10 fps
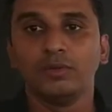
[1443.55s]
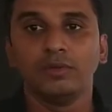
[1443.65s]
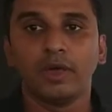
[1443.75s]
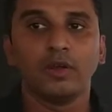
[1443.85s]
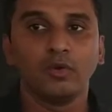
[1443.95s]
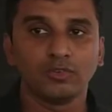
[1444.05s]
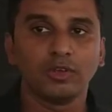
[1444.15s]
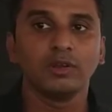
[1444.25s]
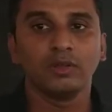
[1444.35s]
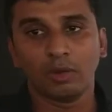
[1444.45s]
They are
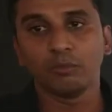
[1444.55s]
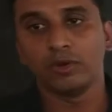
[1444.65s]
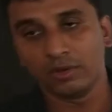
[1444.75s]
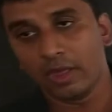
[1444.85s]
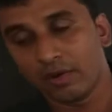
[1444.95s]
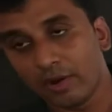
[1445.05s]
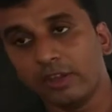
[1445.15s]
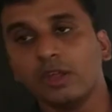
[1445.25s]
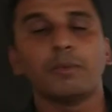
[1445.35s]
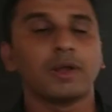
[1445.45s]
innocent. They are
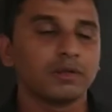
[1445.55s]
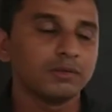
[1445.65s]
trying, but